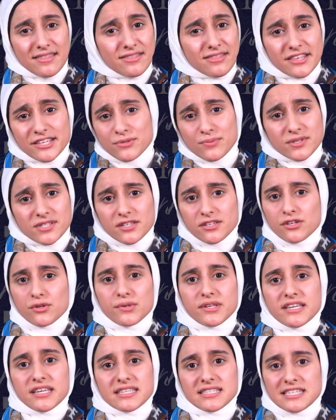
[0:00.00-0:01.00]
This wasn't
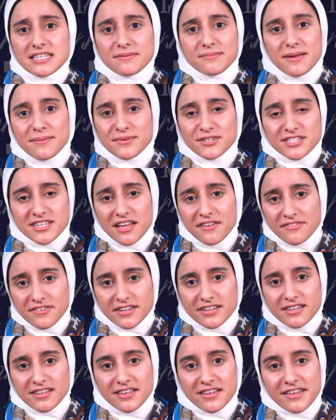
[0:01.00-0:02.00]
unique to Imam
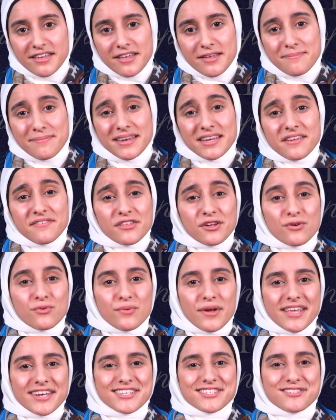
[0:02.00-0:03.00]
al-Shafi'i. Many of the
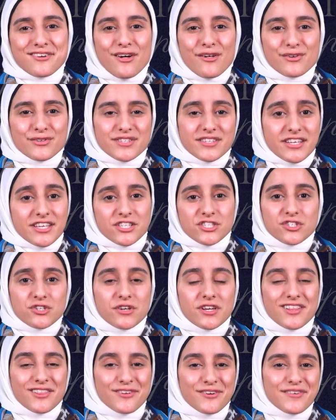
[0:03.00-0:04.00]
greatest scholars in
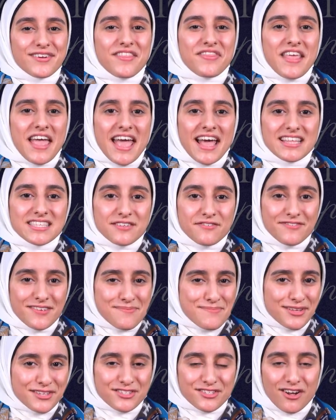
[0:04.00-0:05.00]
history learned at the hands of
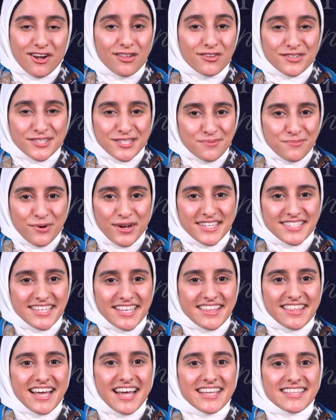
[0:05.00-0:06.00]
female scholars and
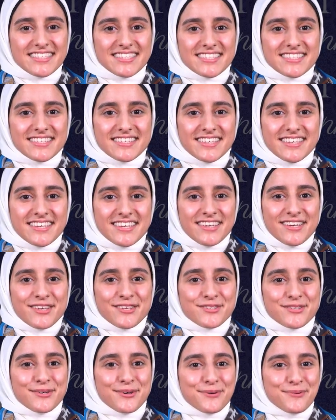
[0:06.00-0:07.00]
muhadithat.
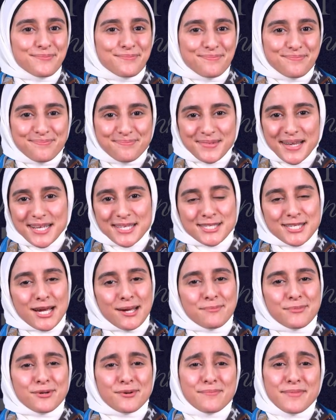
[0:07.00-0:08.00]
So next
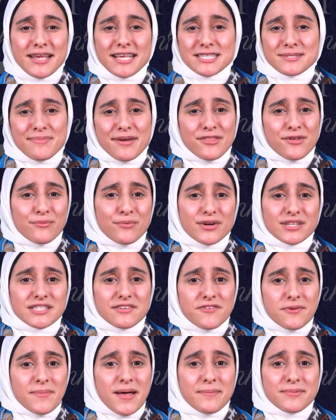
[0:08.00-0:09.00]
time you're amazed by the words
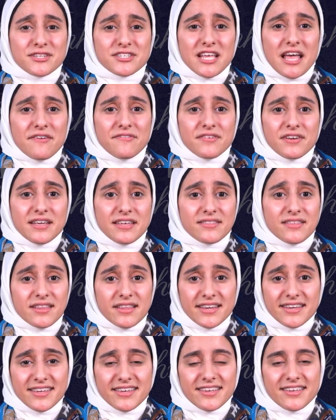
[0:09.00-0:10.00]
of Imam al-Shafi'i and the
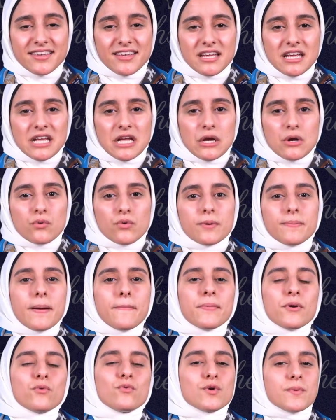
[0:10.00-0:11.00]
like,
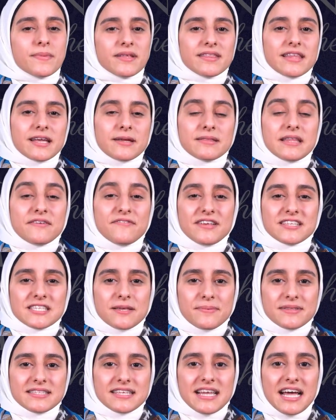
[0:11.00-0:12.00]
remember women like
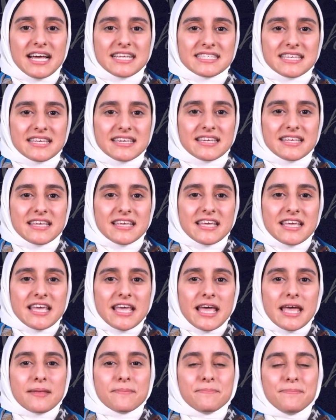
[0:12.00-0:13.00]
Nafisah bint al-Hasan
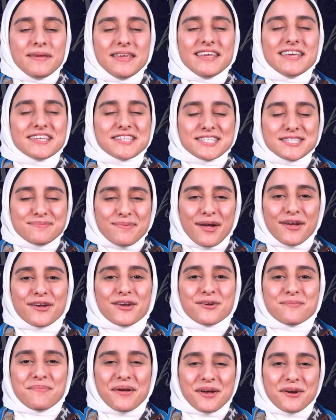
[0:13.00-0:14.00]
and be
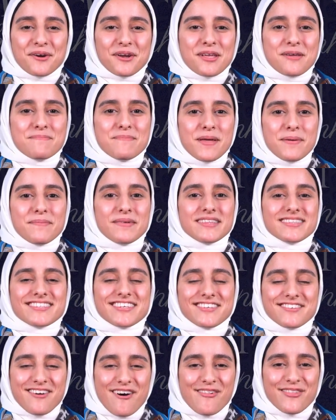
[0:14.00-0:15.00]
inspired by her commitment
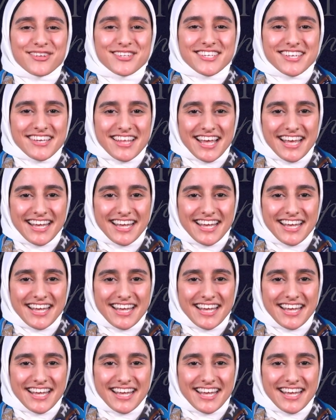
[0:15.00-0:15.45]
to knowledge and